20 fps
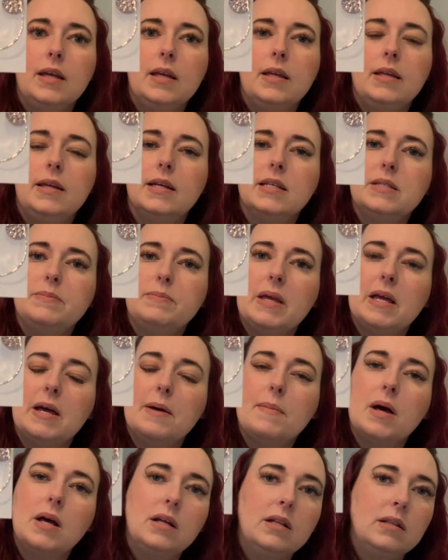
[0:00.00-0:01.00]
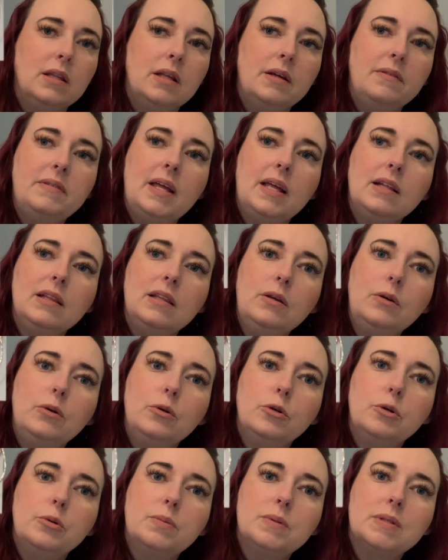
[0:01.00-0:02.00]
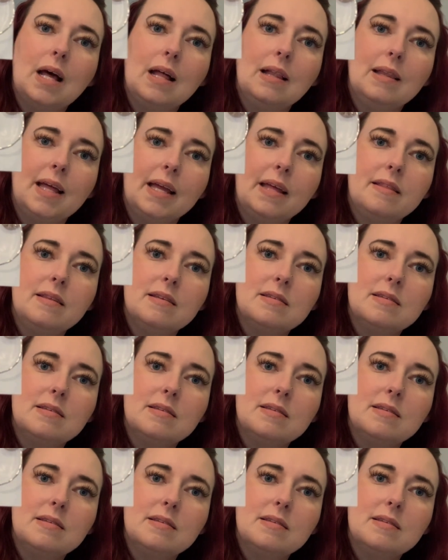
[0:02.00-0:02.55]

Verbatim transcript: Yes, ma'am. Love dangly hoops. I like the